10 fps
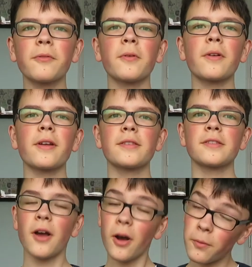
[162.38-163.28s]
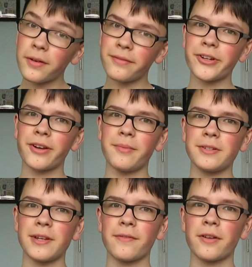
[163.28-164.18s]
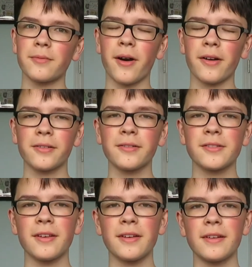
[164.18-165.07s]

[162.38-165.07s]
4 is not one of Jeremy Schaefer's models. It